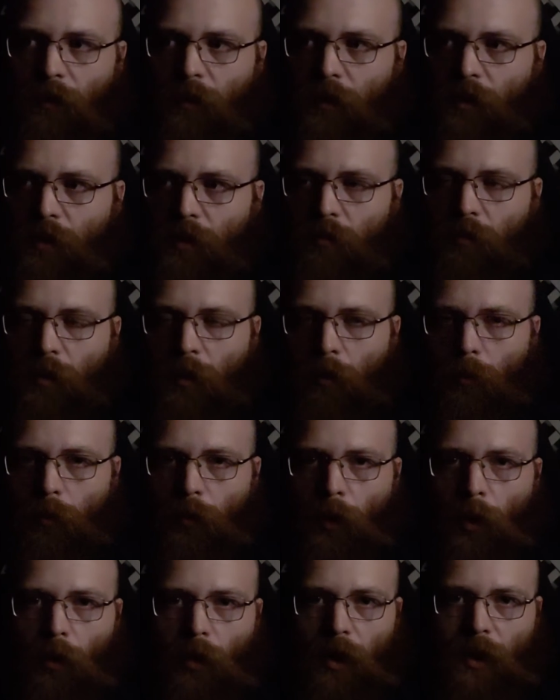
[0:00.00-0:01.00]
It's
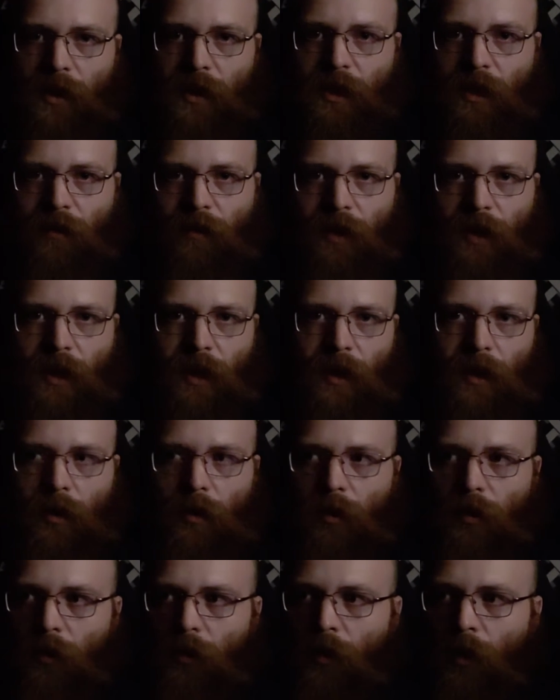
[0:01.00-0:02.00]
productivity
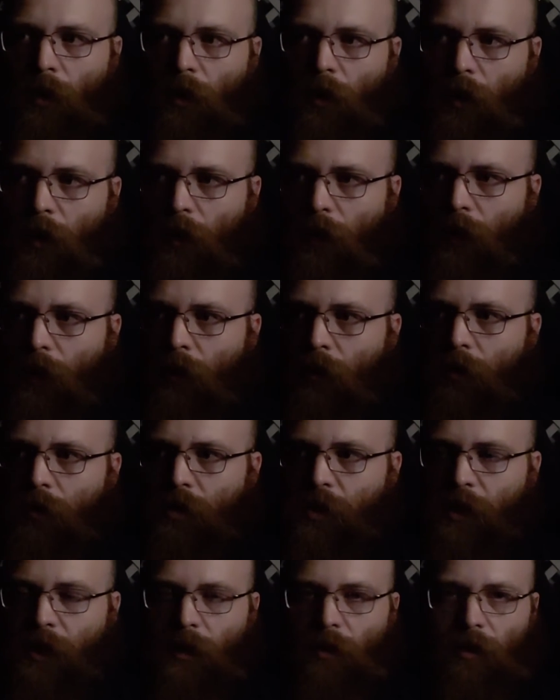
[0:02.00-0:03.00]
or
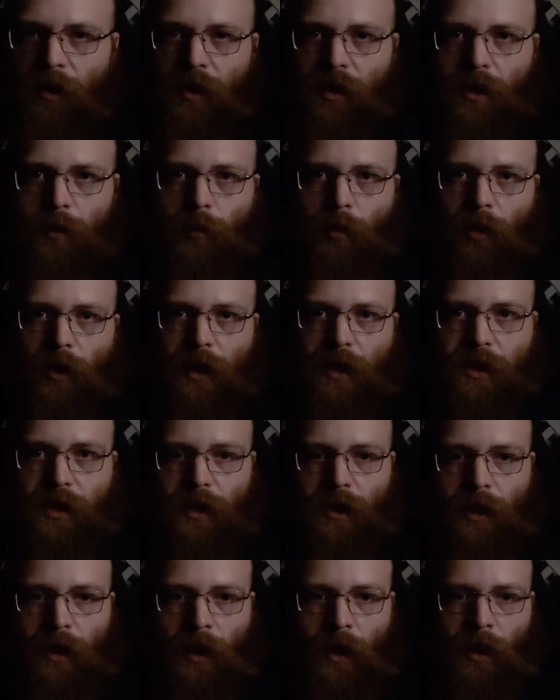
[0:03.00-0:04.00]
energy or
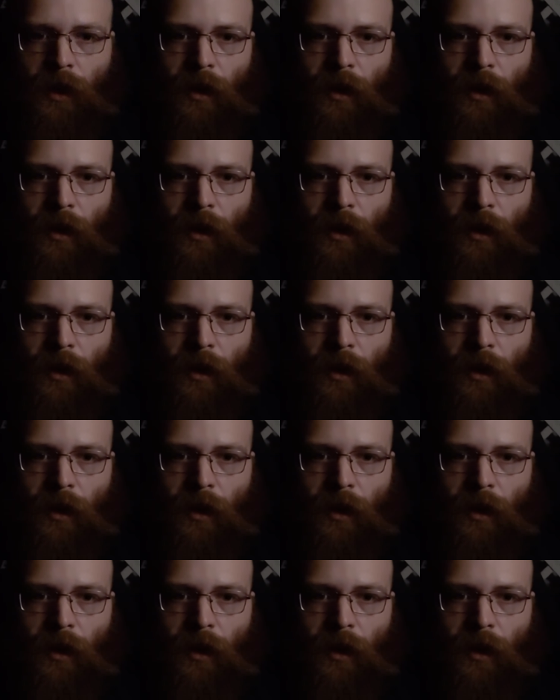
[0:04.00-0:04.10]
inspiration,